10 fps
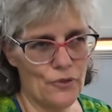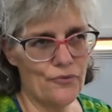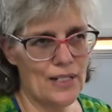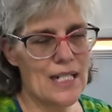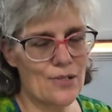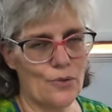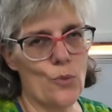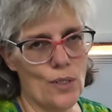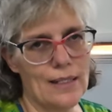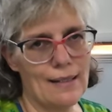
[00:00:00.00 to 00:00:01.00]
not fixed
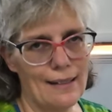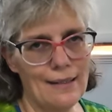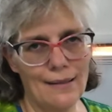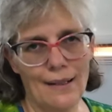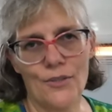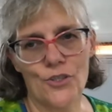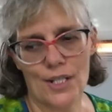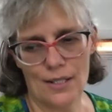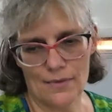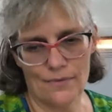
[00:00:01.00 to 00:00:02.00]
on one thing, I
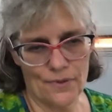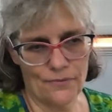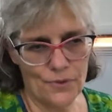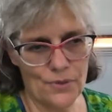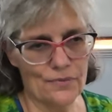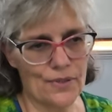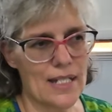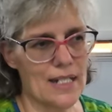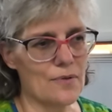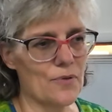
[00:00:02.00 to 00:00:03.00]
just have a few
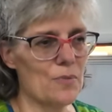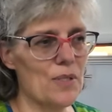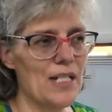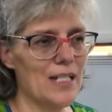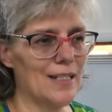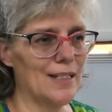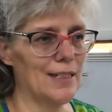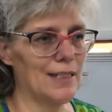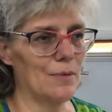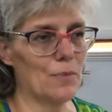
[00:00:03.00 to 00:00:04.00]
different things with me,
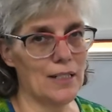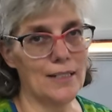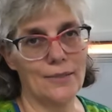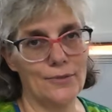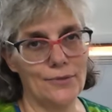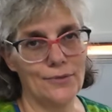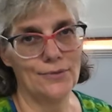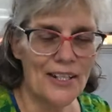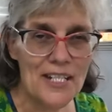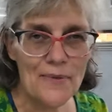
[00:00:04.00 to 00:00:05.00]
and I'm glad I do.
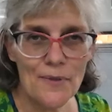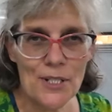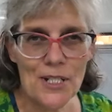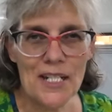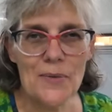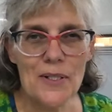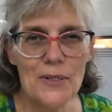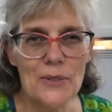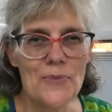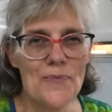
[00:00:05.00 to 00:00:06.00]
Thanks for watching this
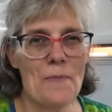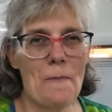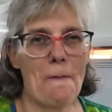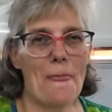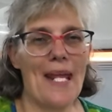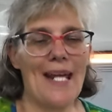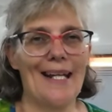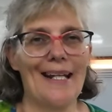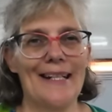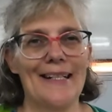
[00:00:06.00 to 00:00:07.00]
video,
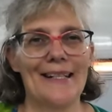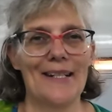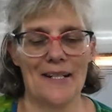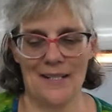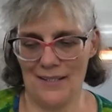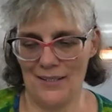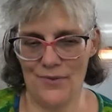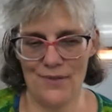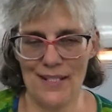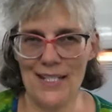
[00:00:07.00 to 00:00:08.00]
and
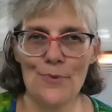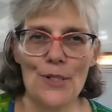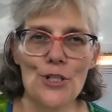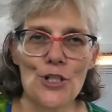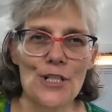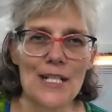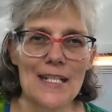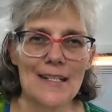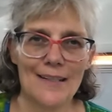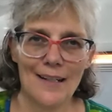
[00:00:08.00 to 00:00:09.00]
if you have any questions,